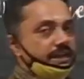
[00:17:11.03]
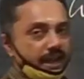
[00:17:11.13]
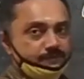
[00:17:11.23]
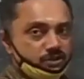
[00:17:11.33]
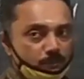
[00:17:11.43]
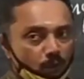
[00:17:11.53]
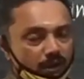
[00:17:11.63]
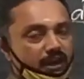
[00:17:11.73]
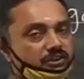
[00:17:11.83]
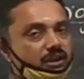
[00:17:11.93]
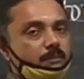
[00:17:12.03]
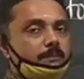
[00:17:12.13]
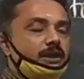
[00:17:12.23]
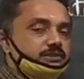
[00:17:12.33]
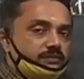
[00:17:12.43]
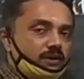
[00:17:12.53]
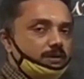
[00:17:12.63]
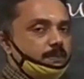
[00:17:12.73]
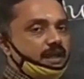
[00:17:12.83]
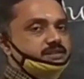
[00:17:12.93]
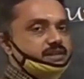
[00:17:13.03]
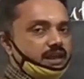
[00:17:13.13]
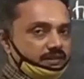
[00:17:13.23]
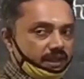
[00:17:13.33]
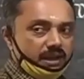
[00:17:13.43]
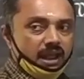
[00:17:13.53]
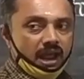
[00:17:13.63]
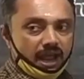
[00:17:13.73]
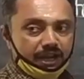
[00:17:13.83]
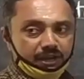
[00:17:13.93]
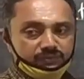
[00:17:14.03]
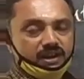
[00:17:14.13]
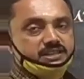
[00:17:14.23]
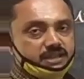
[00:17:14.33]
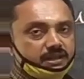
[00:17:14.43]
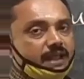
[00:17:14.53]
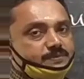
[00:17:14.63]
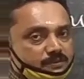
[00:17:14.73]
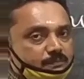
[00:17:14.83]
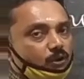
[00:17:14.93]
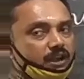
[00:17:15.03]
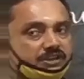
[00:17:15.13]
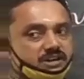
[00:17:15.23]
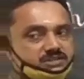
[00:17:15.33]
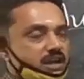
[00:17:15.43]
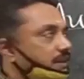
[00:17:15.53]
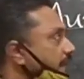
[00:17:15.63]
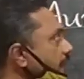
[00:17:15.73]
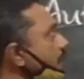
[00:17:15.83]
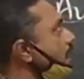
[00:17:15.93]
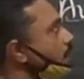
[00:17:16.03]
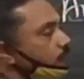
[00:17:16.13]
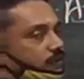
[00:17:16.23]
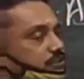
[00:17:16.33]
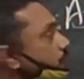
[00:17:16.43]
types of pollination because different plants are there and different types of pollinations are there. First